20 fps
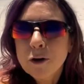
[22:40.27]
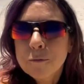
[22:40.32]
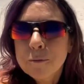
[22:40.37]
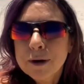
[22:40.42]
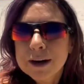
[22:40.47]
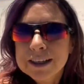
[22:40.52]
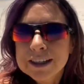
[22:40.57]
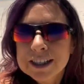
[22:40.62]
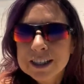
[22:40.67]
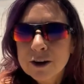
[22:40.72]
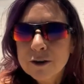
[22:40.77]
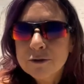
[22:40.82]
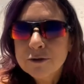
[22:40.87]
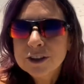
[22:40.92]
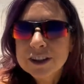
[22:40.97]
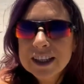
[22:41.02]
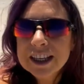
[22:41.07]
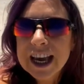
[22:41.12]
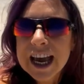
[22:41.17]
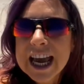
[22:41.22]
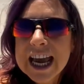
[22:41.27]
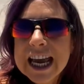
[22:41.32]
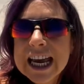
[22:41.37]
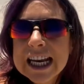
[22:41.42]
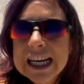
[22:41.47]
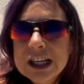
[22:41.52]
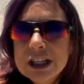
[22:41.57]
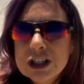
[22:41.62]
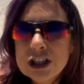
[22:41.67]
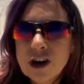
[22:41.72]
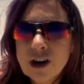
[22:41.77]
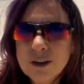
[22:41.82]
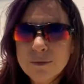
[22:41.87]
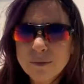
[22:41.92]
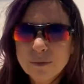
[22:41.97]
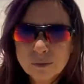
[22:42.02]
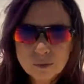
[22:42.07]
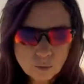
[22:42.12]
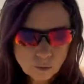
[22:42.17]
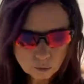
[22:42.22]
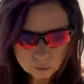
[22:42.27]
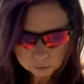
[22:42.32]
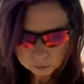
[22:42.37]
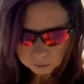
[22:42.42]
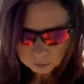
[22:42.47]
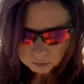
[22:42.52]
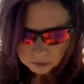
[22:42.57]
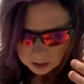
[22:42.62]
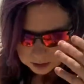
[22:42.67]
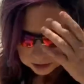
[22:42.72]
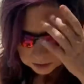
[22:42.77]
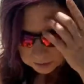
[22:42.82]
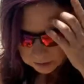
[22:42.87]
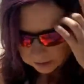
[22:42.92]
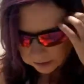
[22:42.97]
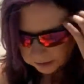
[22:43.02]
park myself at the edge so